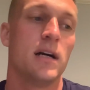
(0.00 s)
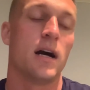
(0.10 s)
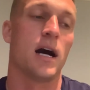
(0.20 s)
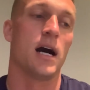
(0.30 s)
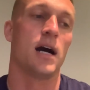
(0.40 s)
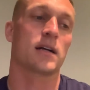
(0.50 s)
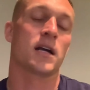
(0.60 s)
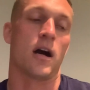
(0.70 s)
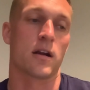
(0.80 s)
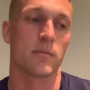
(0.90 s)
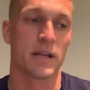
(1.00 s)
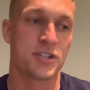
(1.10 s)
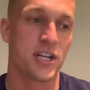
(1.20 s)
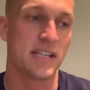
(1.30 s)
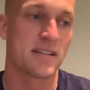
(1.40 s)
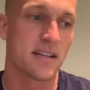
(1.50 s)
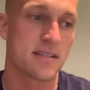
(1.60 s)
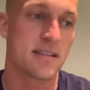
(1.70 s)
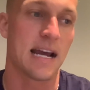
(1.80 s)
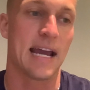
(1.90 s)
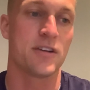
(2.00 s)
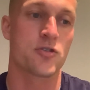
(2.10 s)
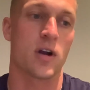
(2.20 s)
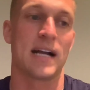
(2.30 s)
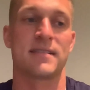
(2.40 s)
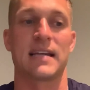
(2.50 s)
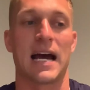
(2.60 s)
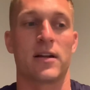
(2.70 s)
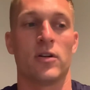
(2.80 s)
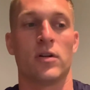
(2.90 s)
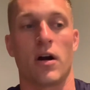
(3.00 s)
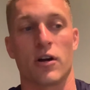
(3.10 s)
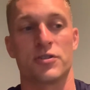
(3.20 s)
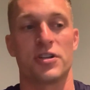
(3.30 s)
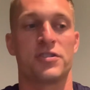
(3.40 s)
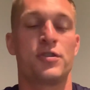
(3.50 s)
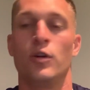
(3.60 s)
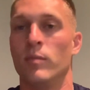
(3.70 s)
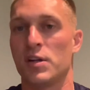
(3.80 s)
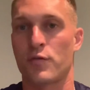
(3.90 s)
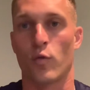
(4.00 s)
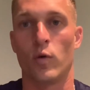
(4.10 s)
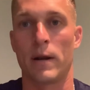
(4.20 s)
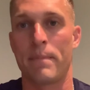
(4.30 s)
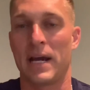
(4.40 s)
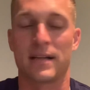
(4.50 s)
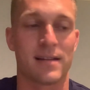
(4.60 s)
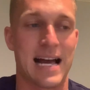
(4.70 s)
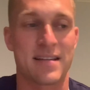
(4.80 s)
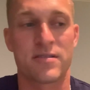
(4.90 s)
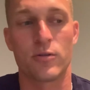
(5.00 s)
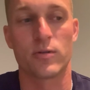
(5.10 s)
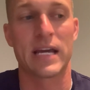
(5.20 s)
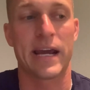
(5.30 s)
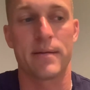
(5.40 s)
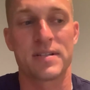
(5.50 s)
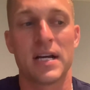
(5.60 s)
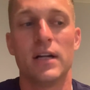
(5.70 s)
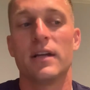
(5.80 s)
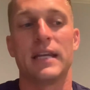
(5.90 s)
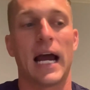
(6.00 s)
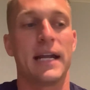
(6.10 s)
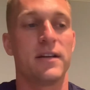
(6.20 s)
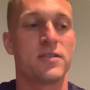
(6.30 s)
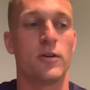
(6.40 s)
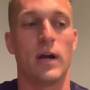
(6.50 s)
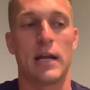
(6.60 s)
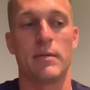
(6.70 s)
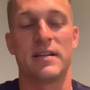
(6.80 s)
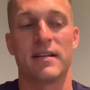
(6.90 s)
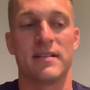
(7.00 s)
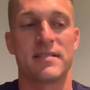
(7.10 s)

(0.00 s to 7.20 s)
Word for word: Uh, Connor McJesus and Draisaitl are just too much for Winnipeg. Last two games, 9 to 2, Edmonton has